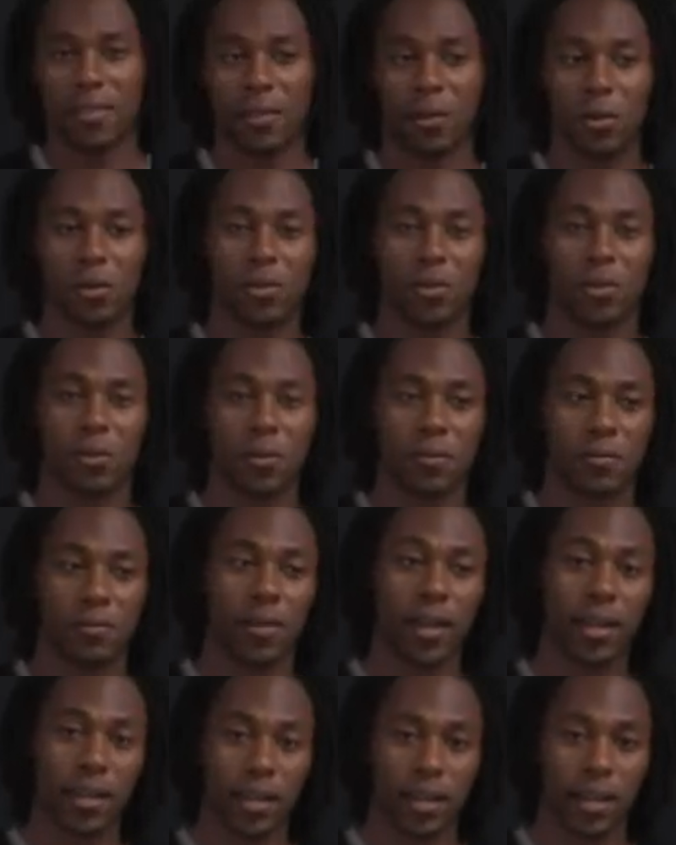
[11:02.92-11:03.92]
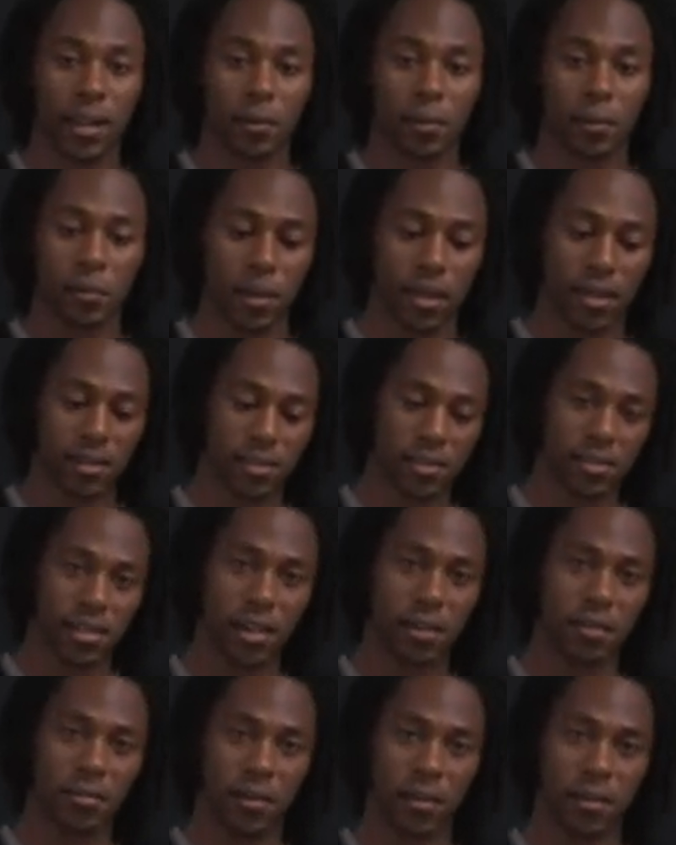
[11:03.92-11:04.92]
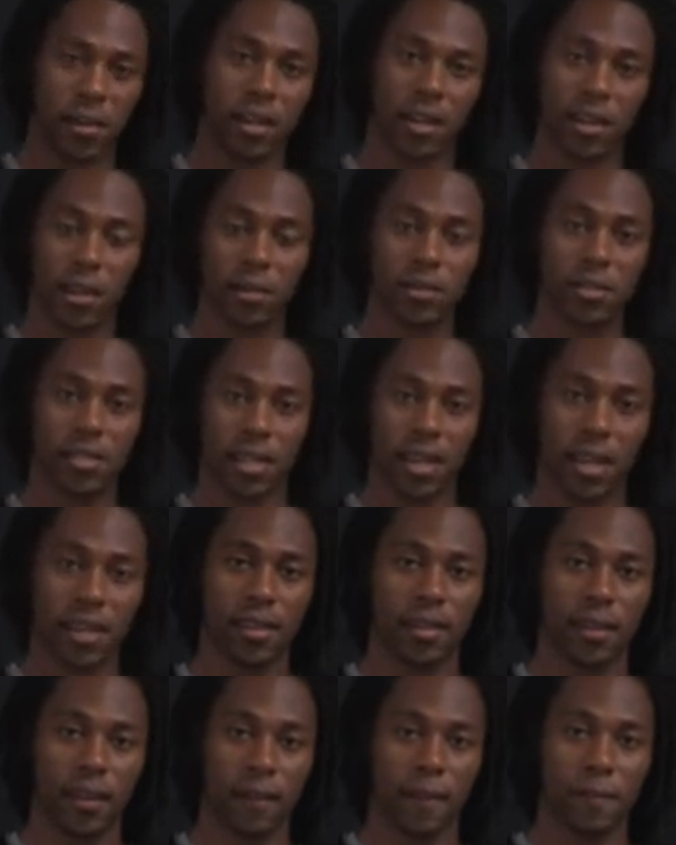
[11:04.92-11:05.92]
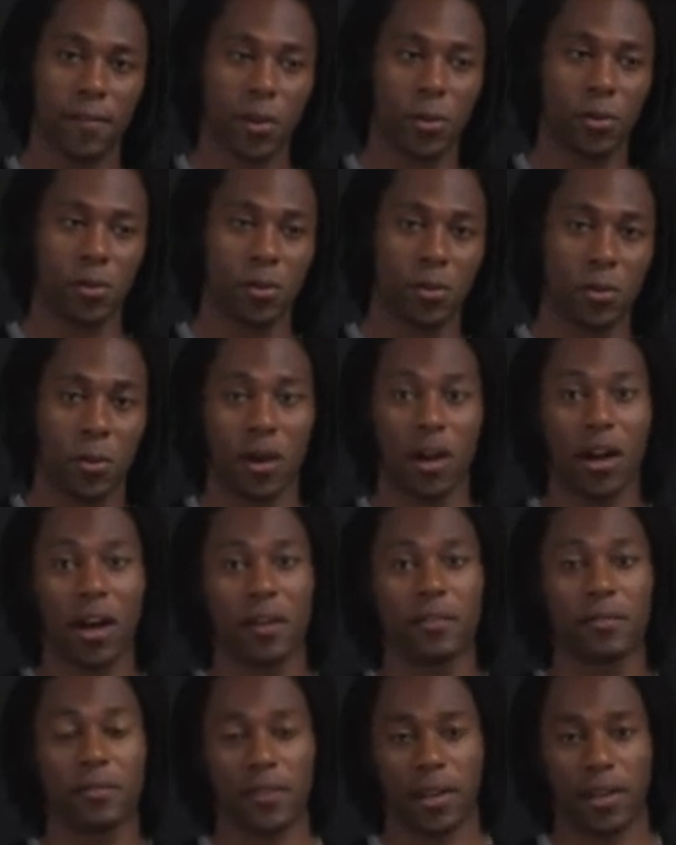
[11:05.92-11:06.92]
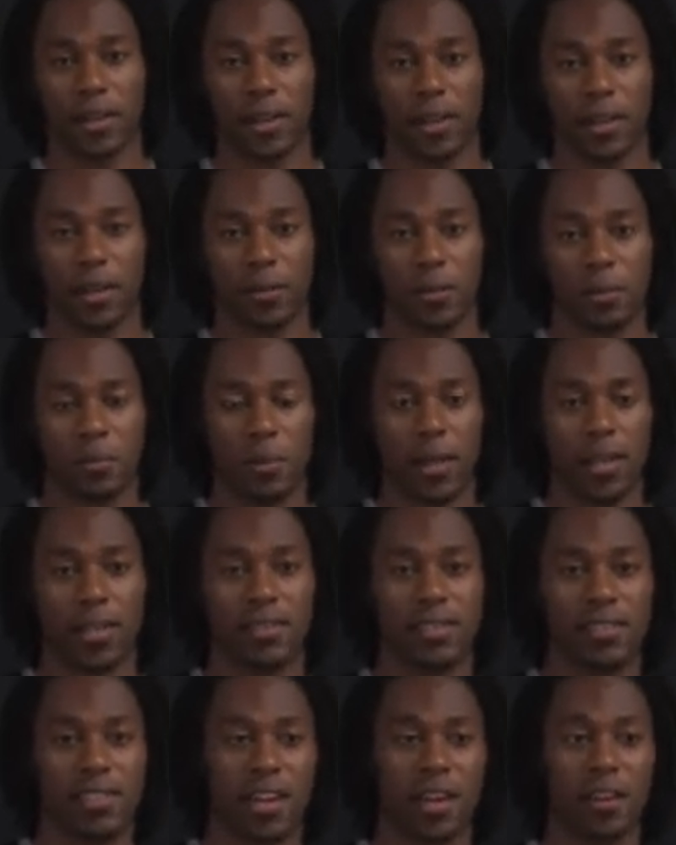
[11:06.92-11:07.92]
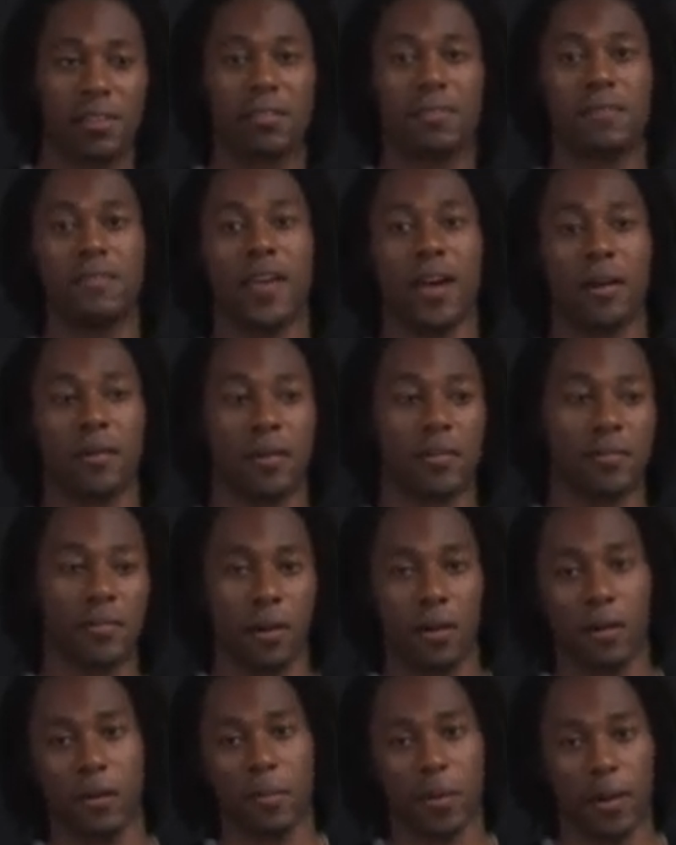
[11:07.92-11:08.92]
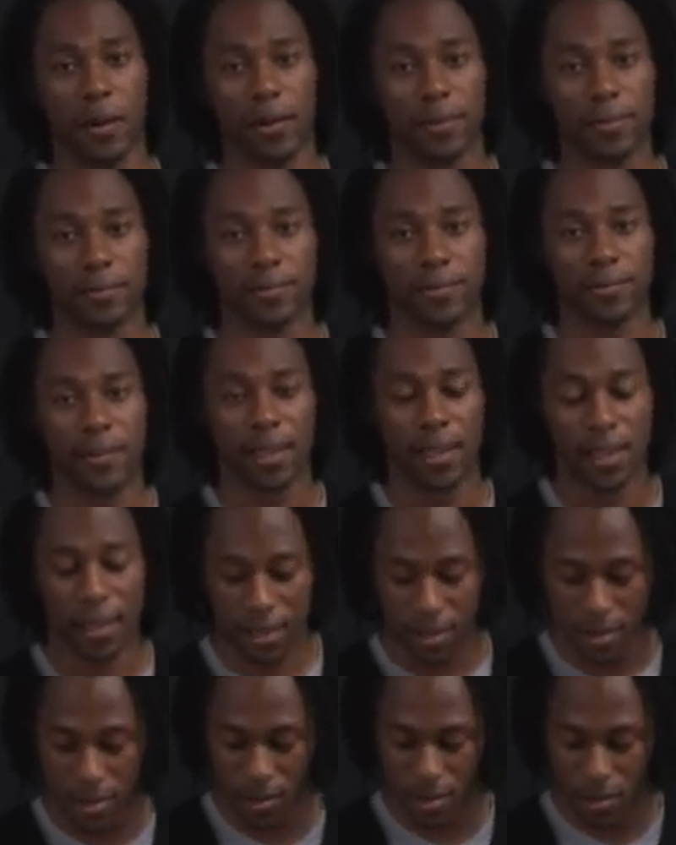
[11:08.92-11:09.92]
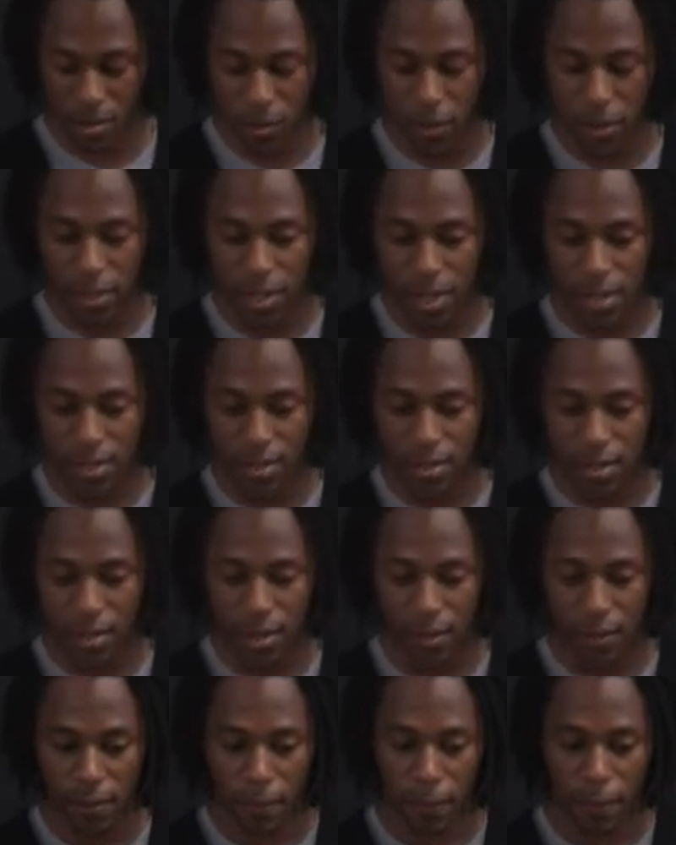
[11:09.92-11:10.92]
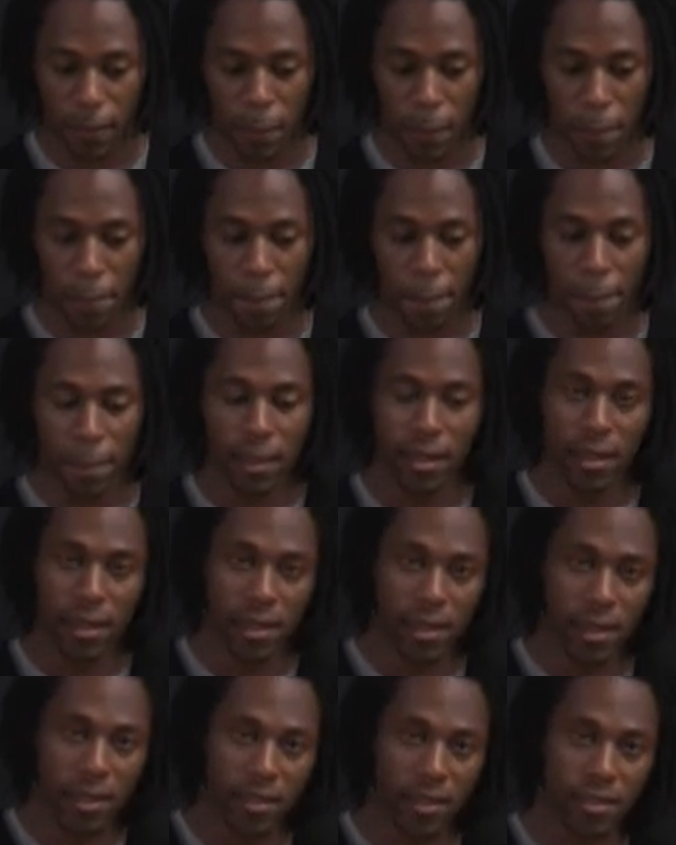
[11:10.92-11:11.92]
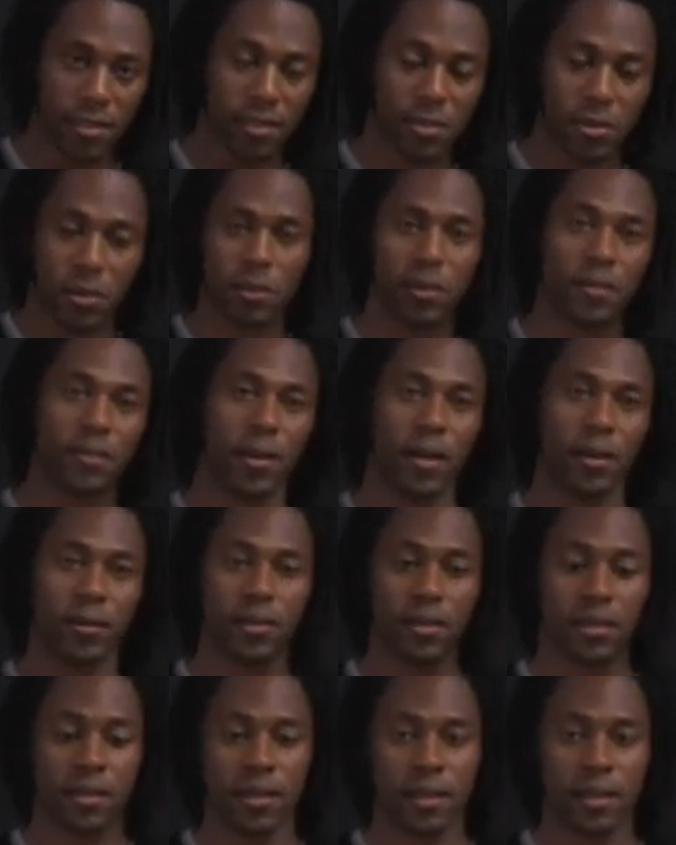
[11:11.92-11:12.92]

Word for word: Those who were friendly would place the chairs very close together, and those who were unfriendly would place the chairs very far apart. We tested it, and this is what we found,